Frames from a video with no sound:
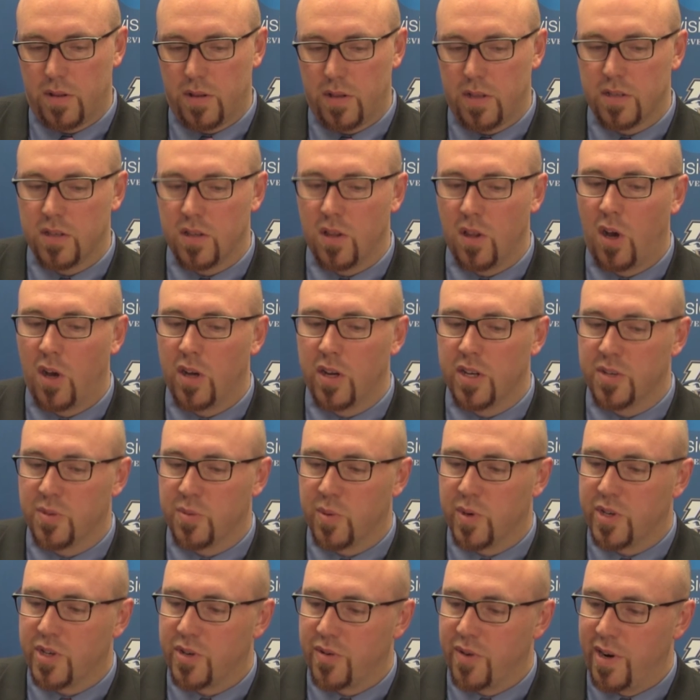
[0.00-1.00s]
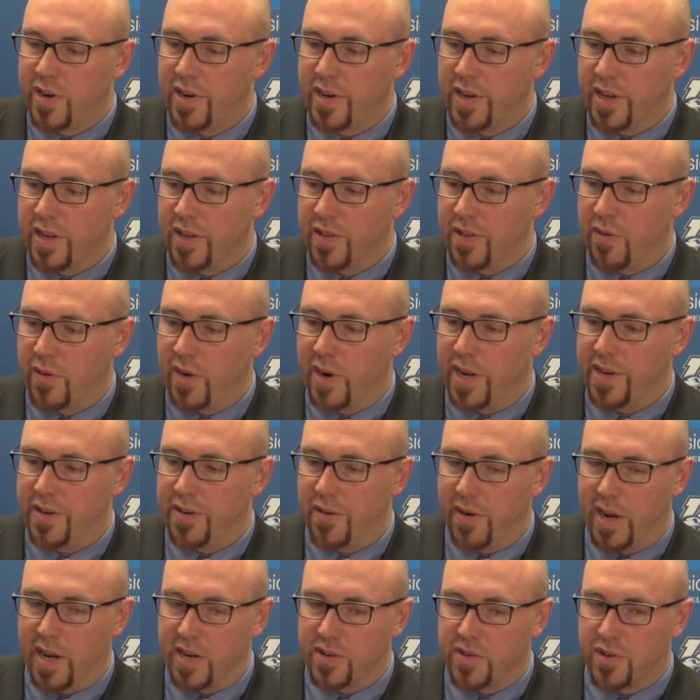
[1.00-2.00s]
as long as we're trending in the right
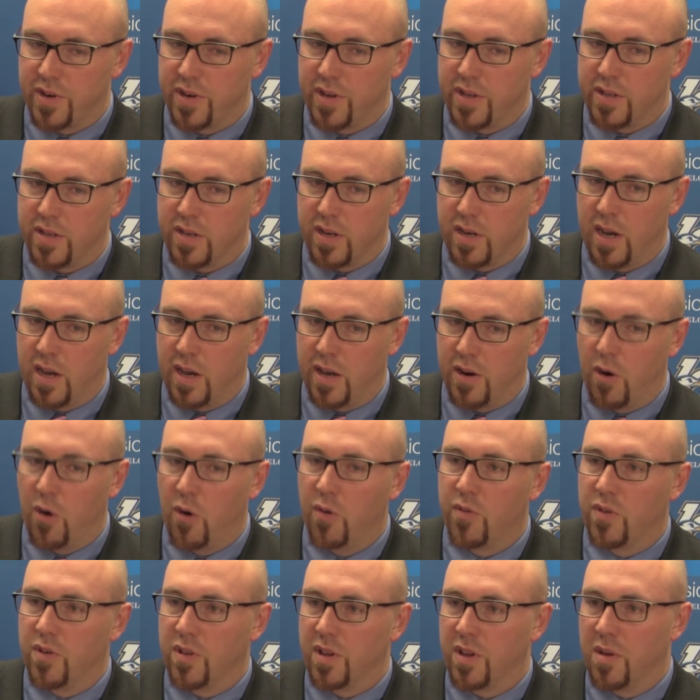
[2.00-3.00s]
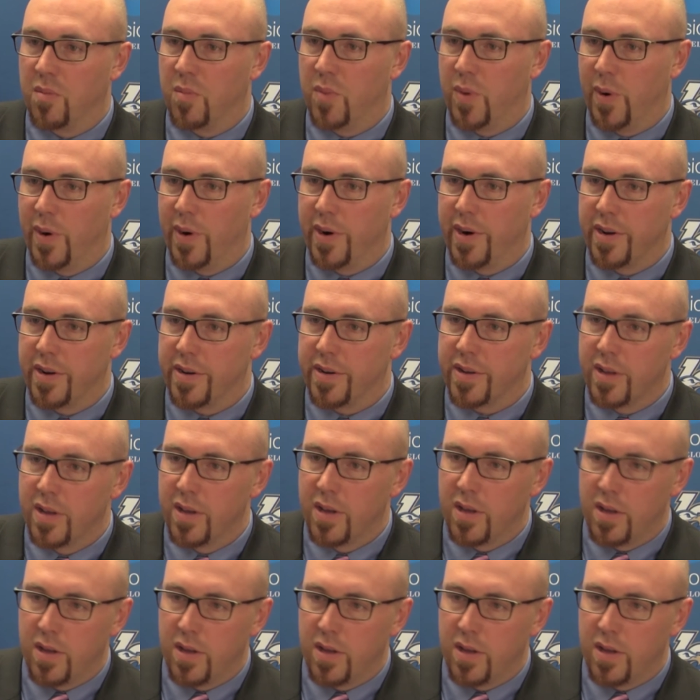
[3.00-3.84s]
direction, it's not overly important.